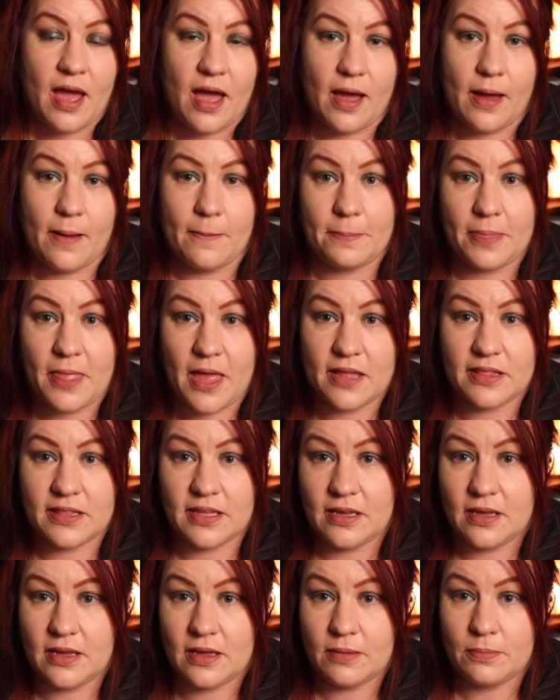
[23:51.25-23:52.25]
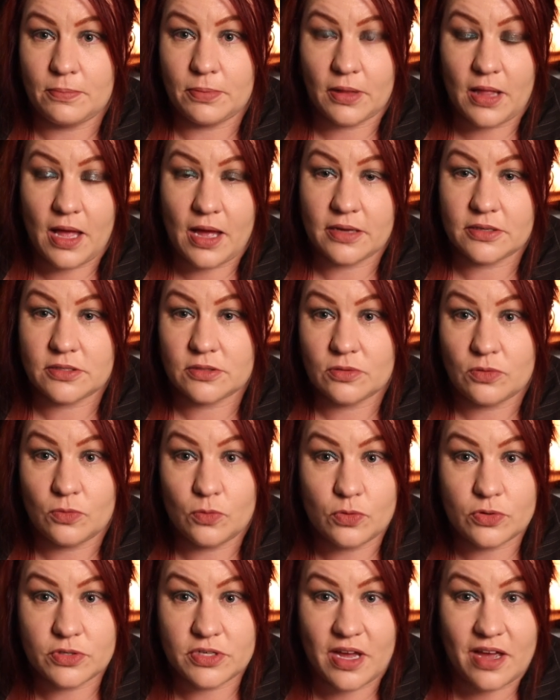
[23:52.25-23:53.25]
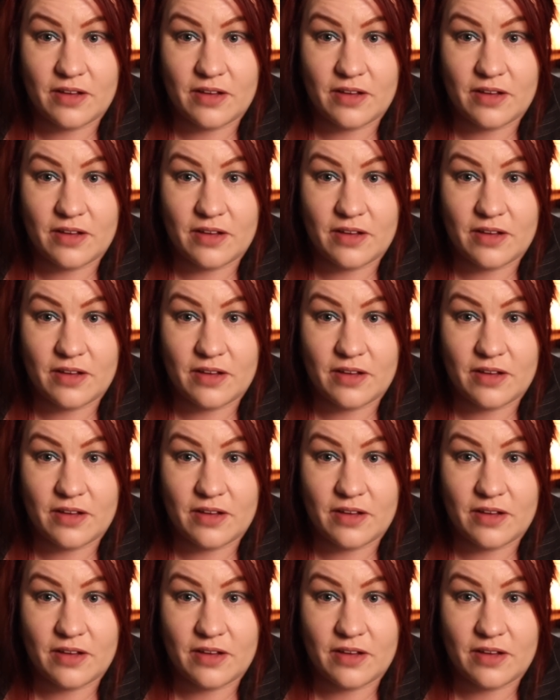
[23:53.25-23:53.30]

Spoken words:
and the blood, wood,